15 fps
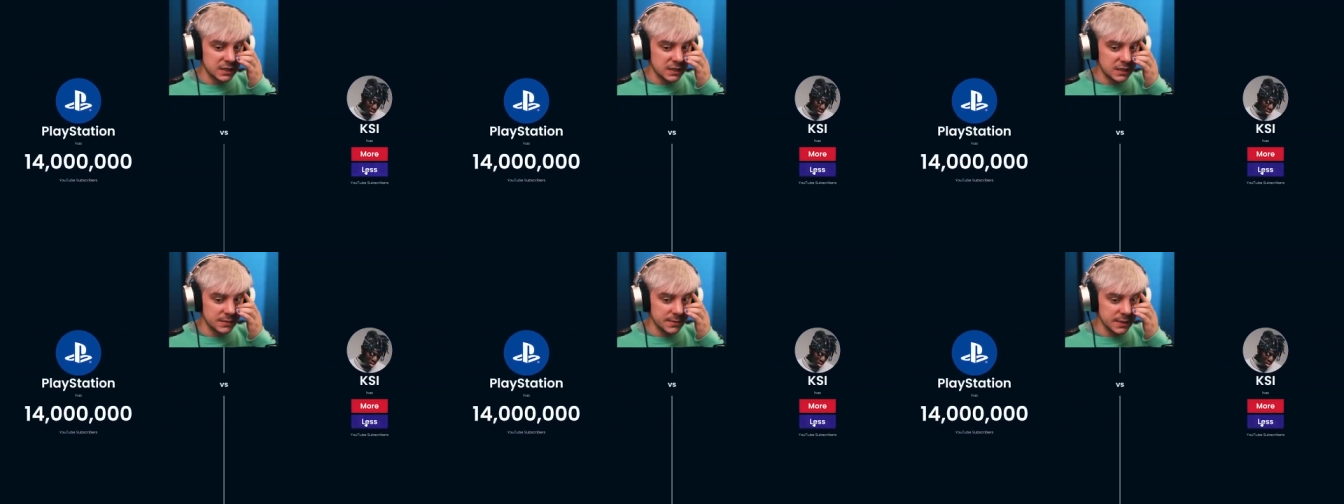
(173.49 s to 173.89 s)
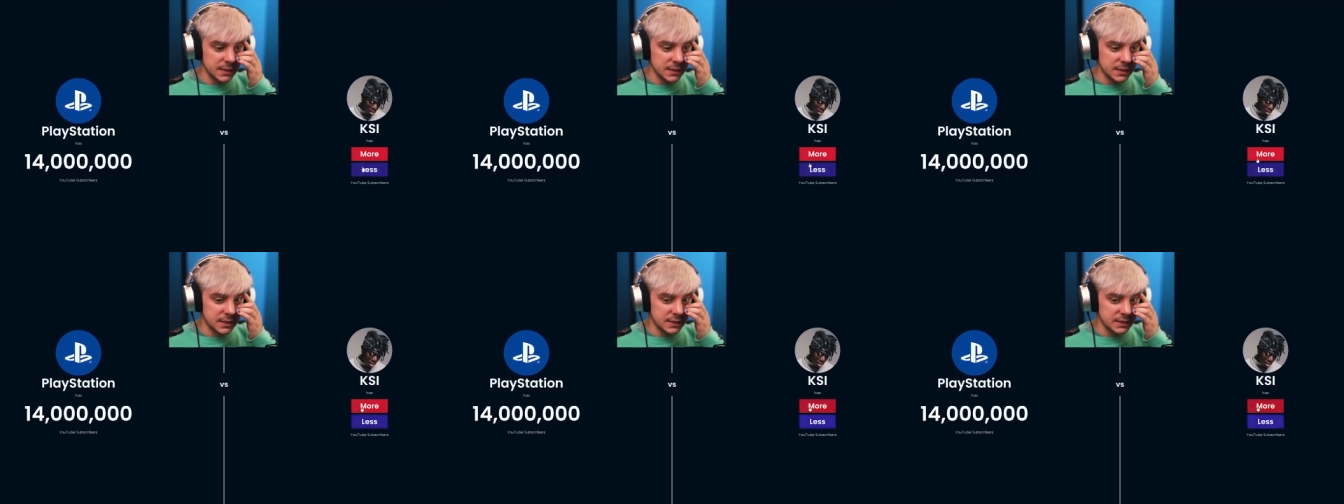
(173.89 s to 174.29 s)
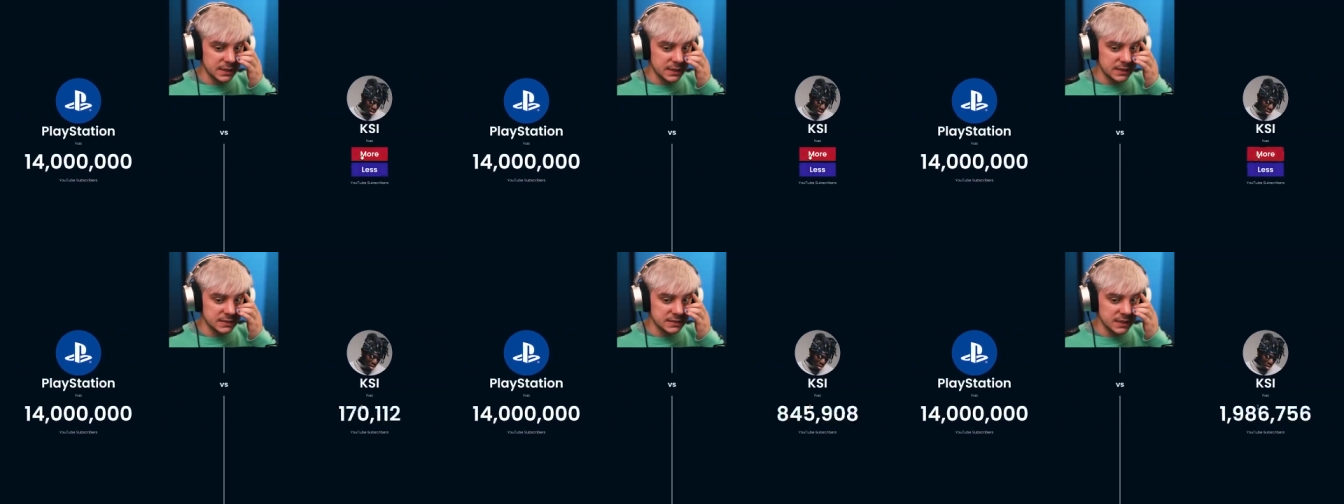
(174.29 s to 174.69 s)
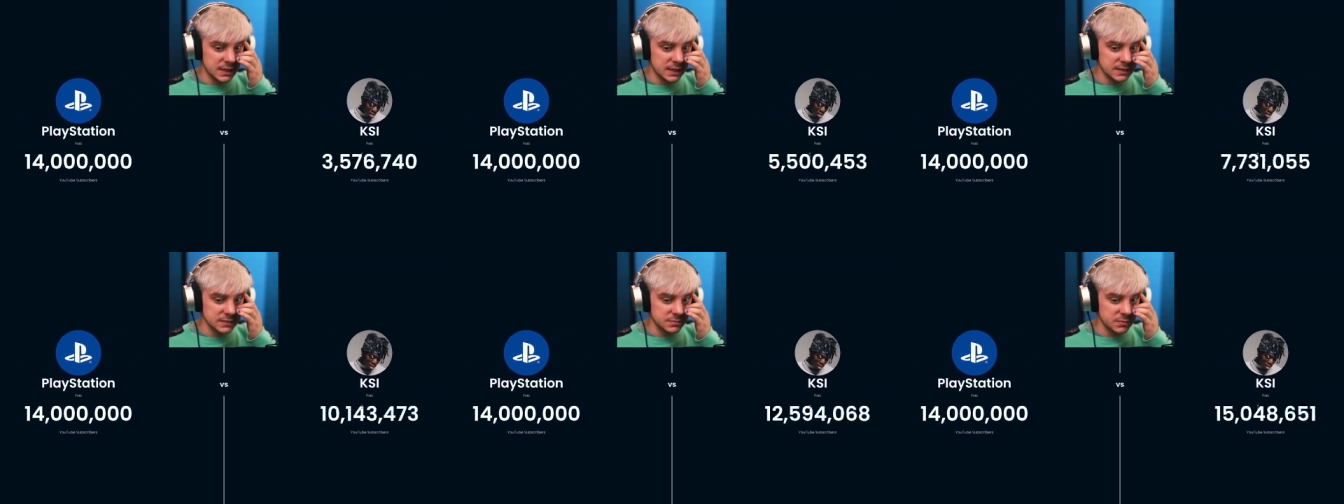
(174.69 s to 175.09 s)
Oh my god.
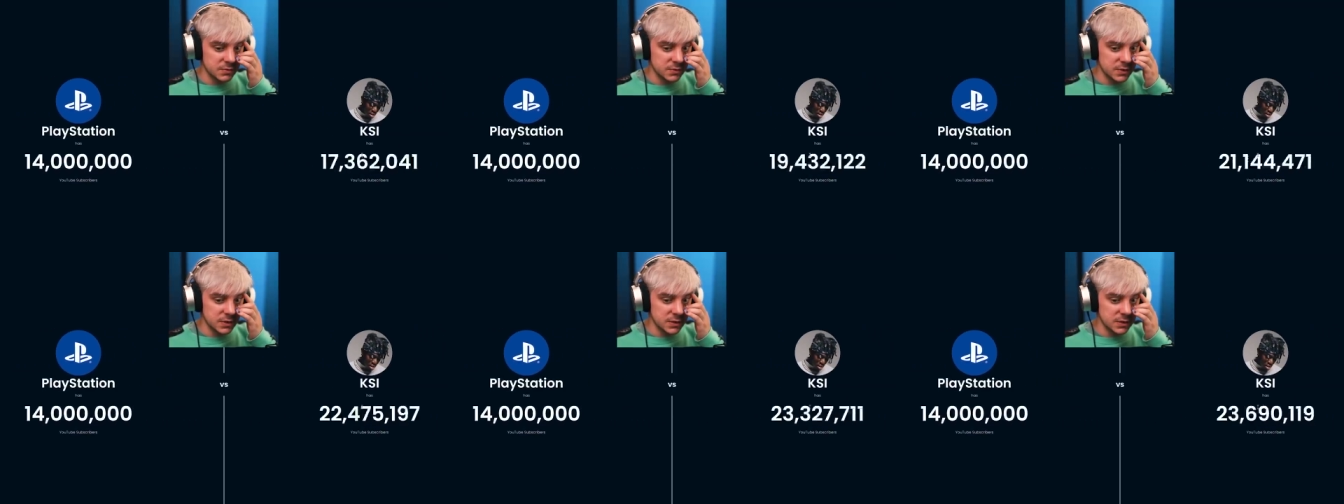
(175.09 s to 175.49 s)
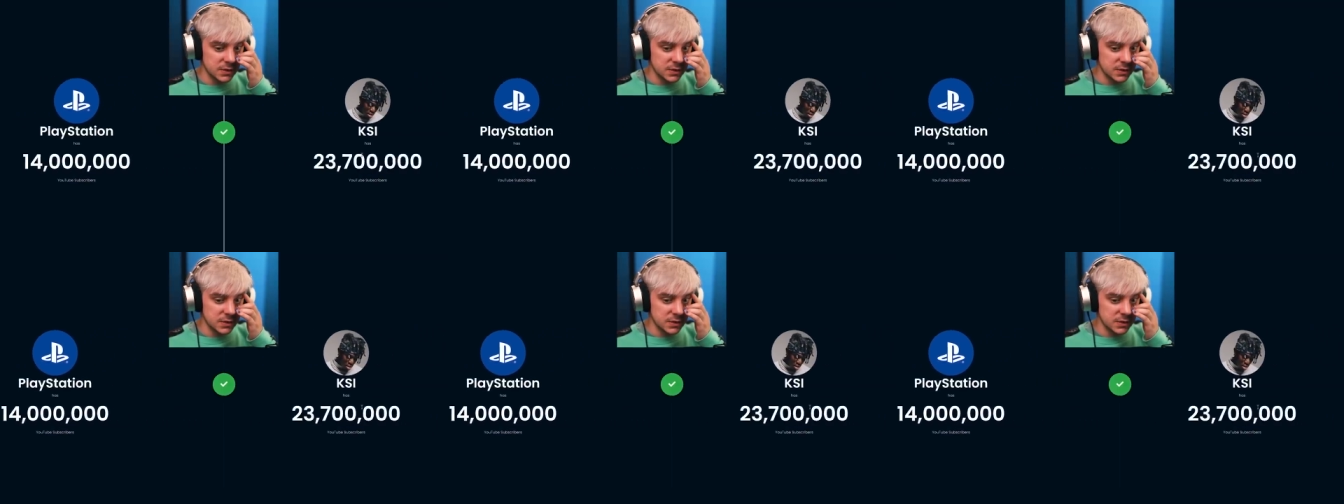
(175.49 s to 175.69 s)
KSI has more.